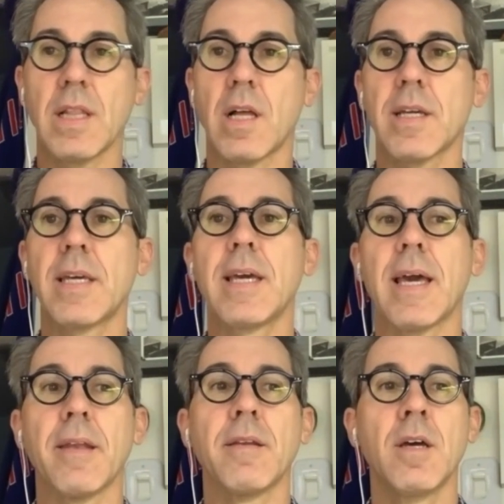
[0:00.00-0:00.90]
get really
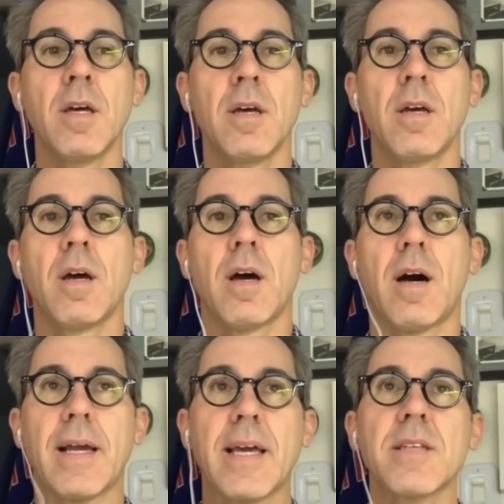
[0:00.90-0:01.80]
lucky, and
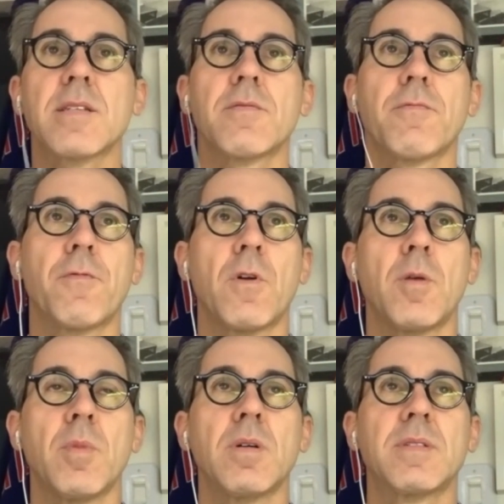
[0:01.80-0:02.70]
I guess
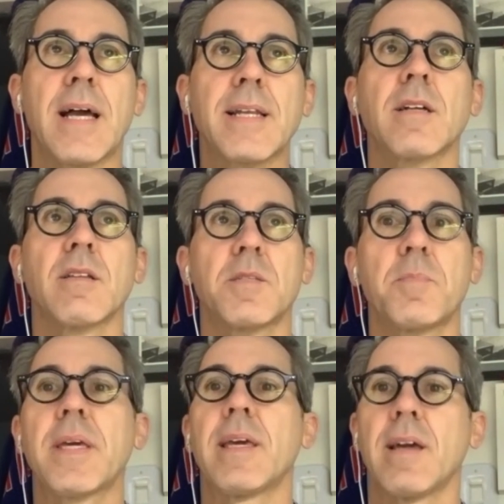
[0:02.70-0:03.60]
from
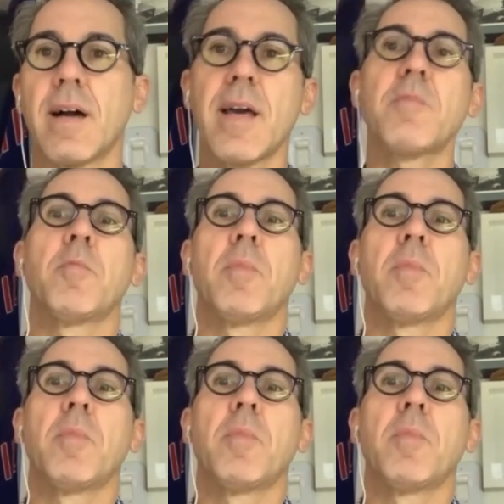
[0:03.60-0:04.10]
technically speaking,